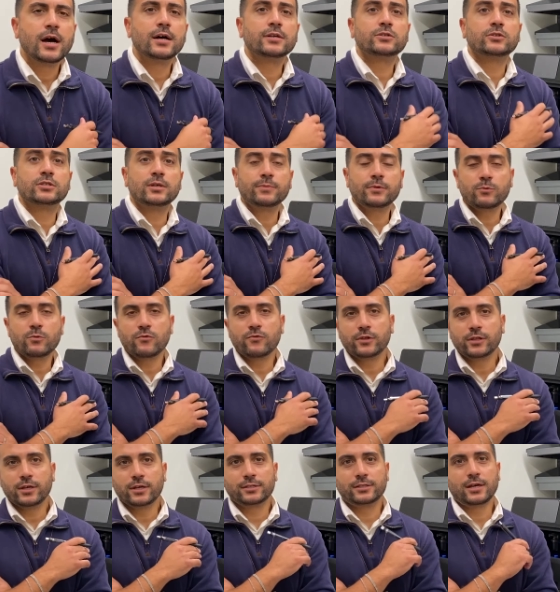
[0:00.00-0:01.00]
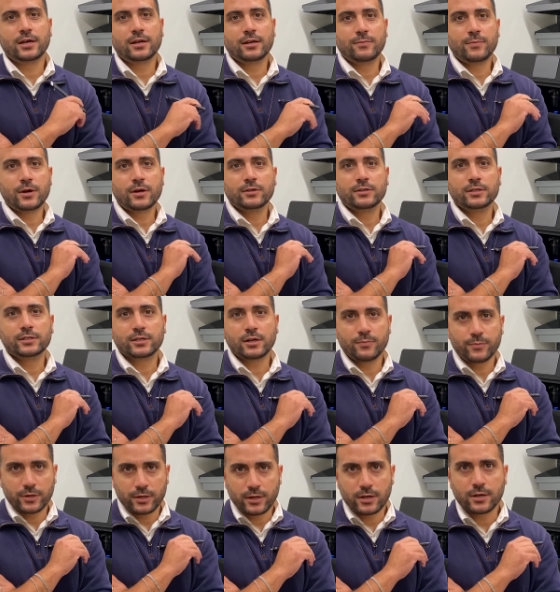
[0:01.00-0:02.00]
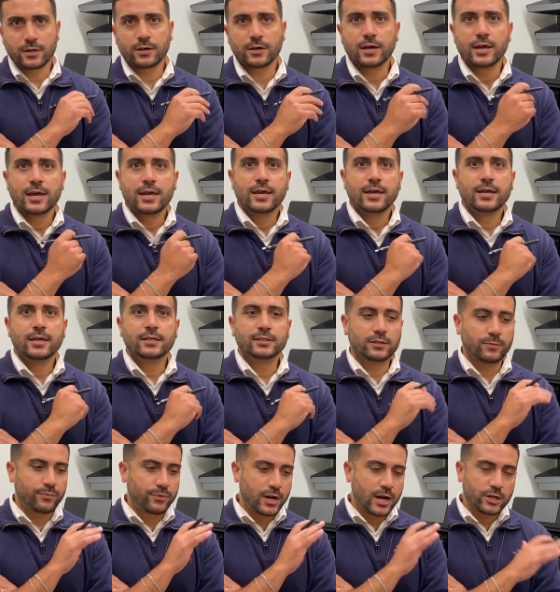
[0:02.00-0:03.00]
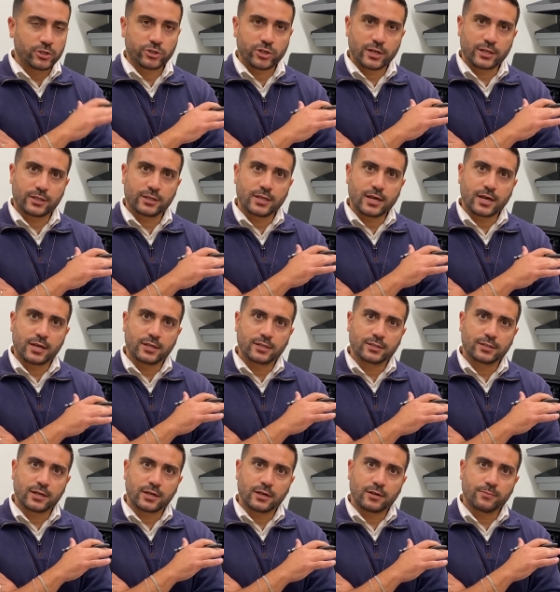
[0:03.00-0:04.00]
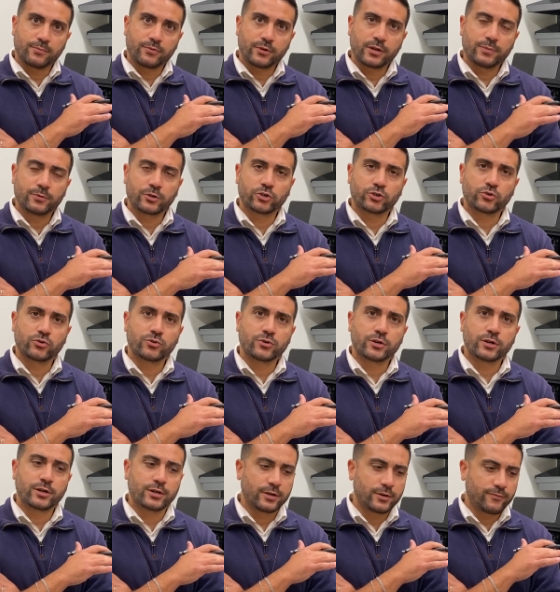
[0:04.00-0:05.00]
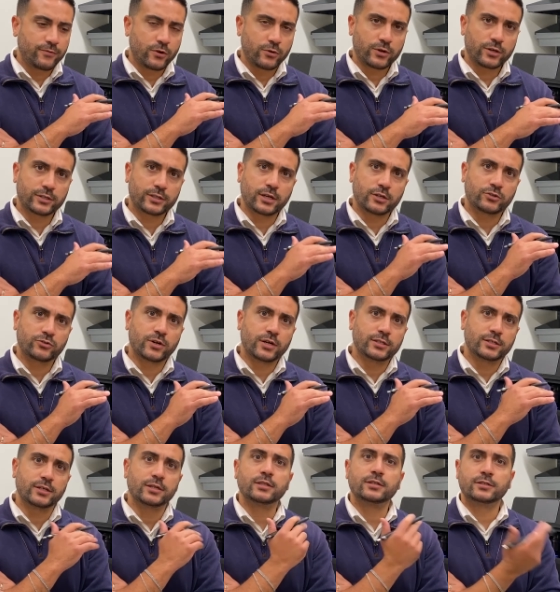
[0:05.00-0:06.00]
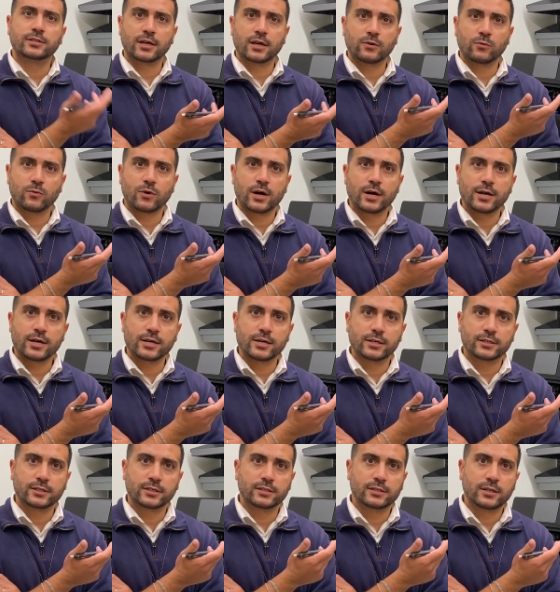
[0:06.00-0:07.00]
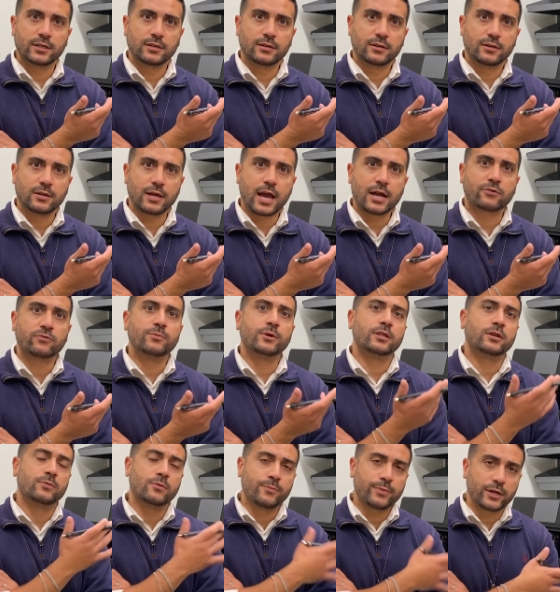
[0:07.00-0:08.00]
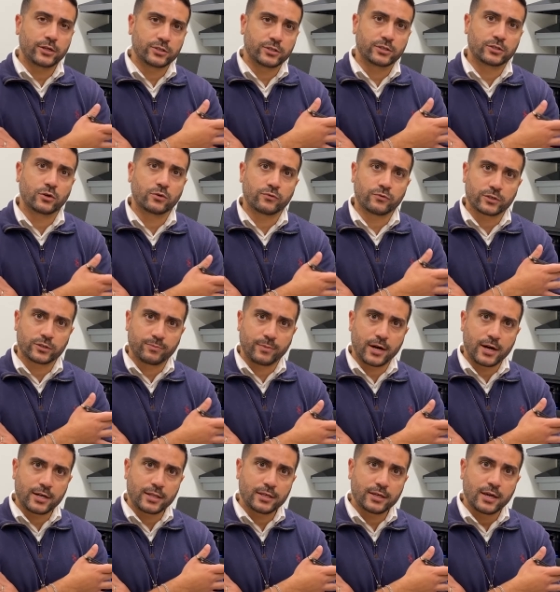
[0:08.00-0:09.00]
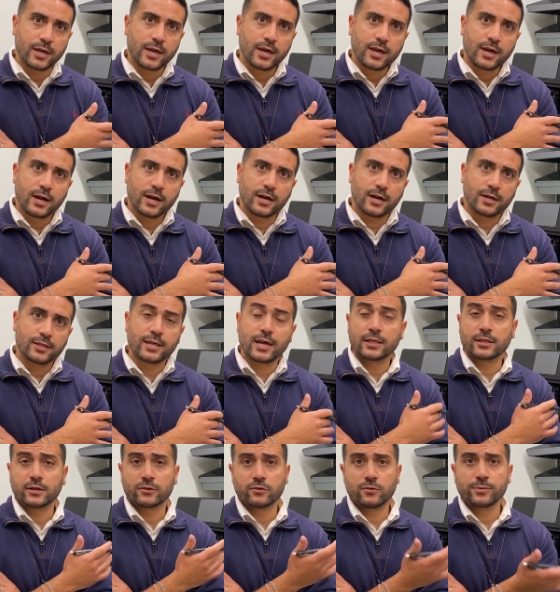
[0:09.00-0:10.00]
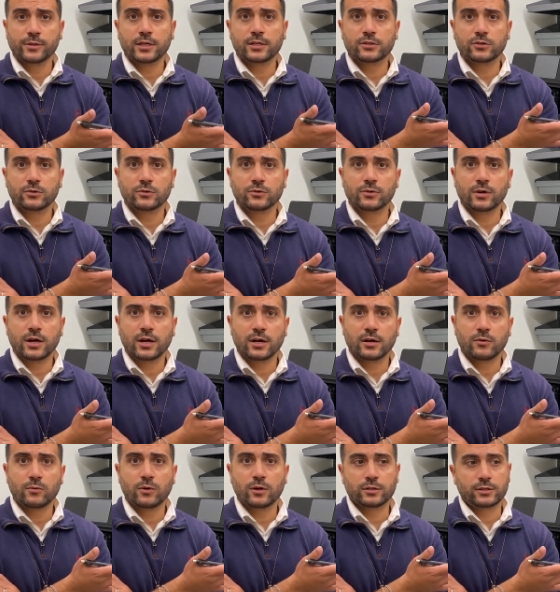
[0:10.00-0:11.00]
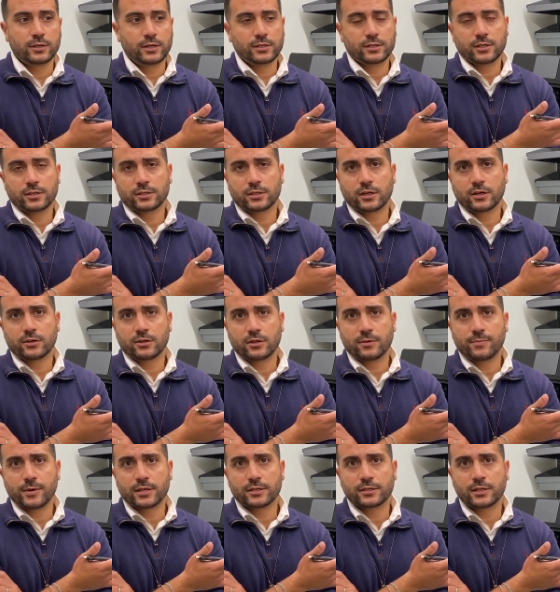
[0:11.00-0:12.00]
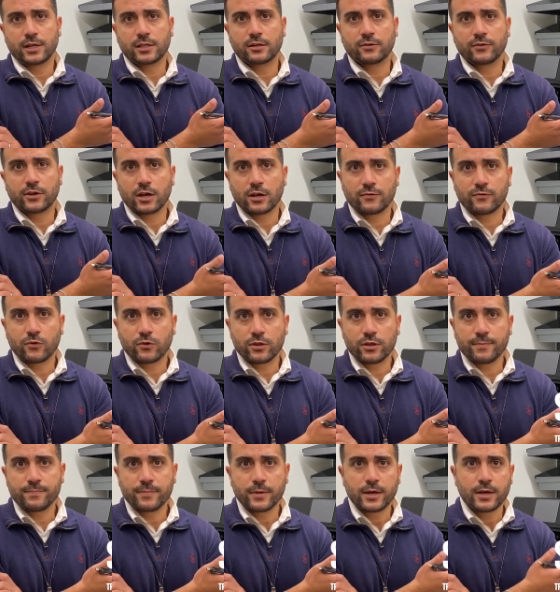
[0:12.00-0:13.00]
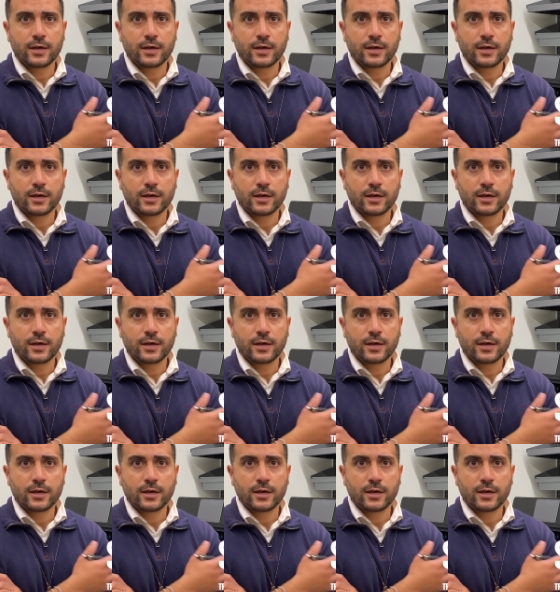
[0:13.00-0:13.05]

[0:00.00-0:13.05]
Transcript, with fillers: So something we're really excited about in this coming year is a project that is uh, pretty mature, focused on trying to understand why existing acral melanoma patients don't respond uh, that durably to uh, what is considered the best standard of care for them.